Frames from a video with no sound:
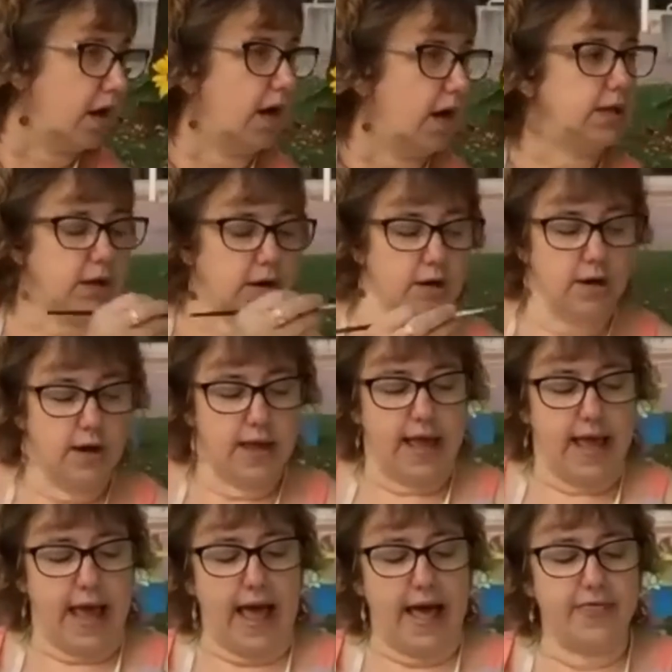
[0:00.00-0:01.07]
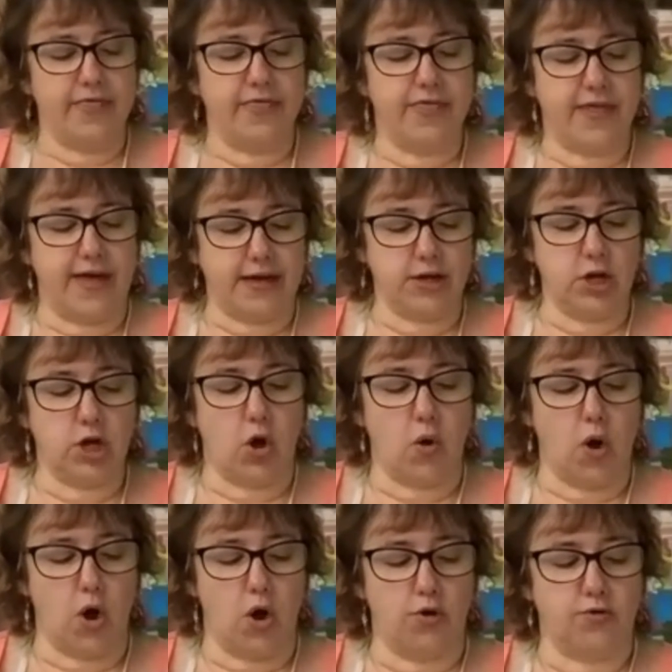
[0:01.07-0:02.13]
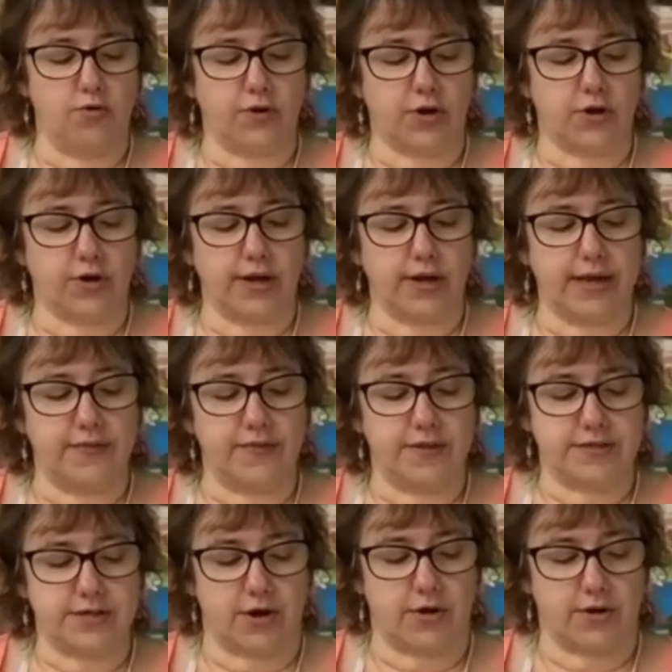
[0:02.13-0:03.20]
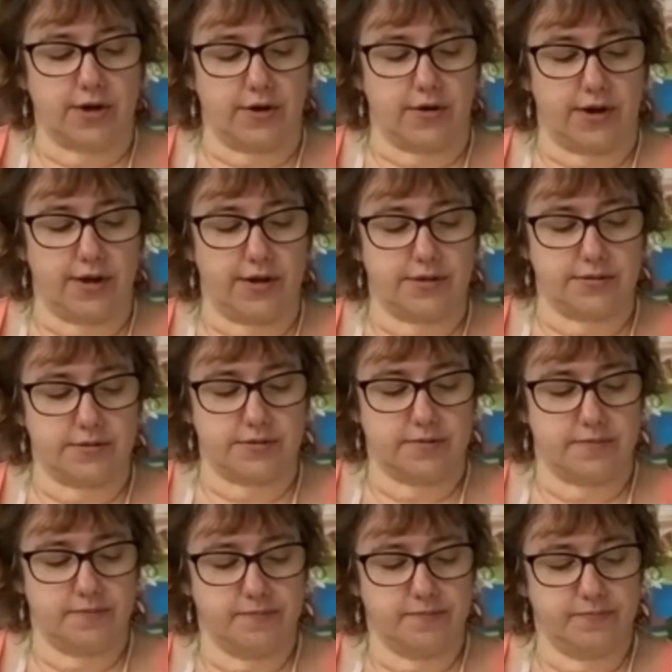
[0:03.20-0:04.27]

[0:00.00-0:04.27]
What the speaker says: color and then go over in the dark areas.